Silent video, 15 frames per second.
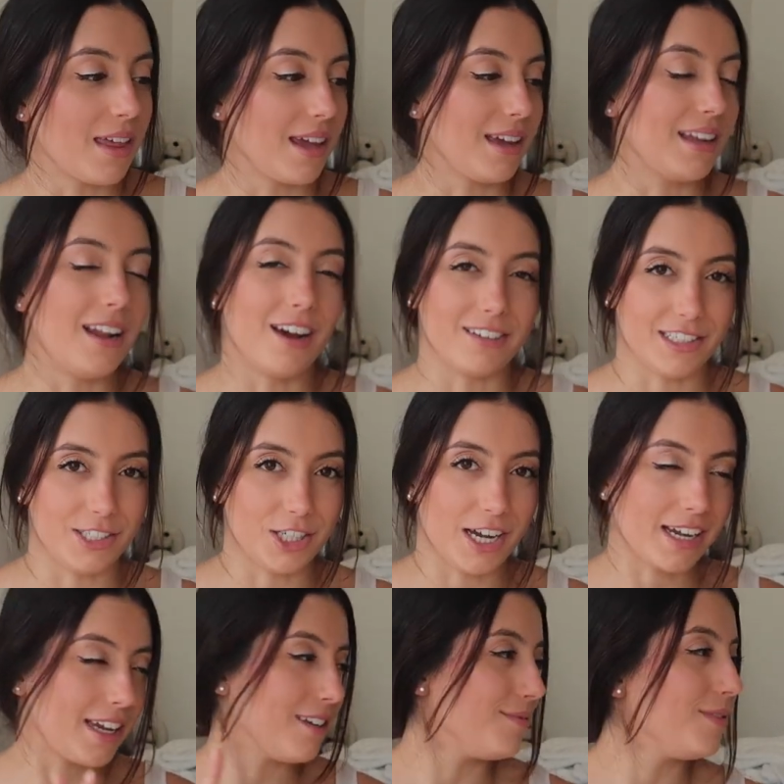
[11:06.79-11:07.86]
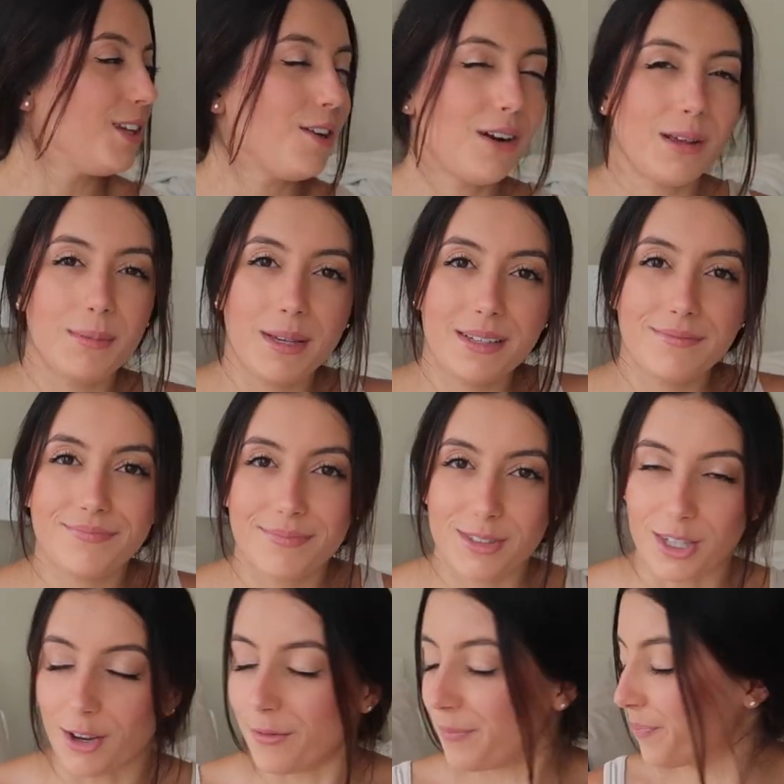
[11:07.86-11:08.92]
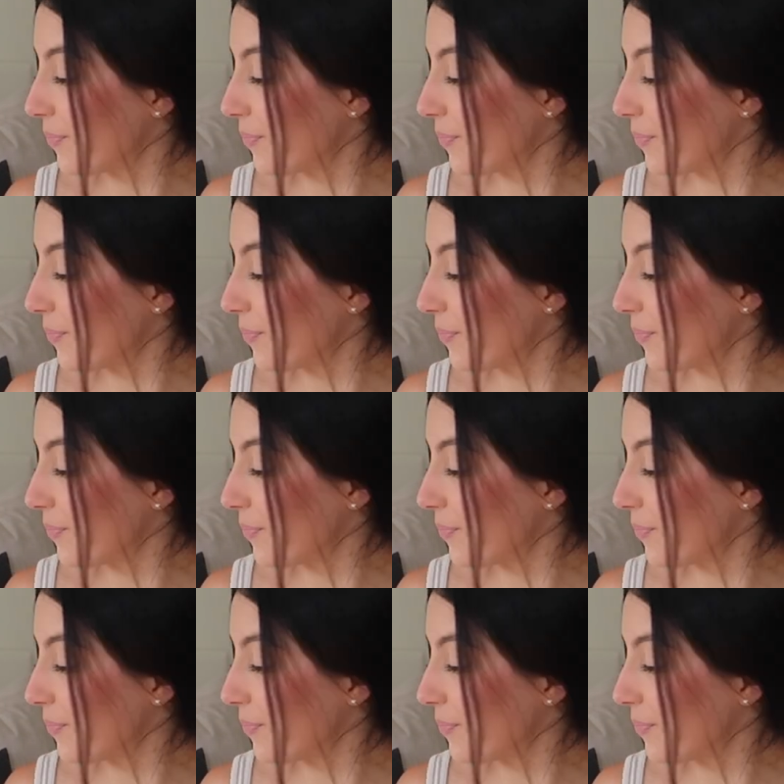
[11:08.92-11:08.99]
like an ugly jacket. You know what I mean? So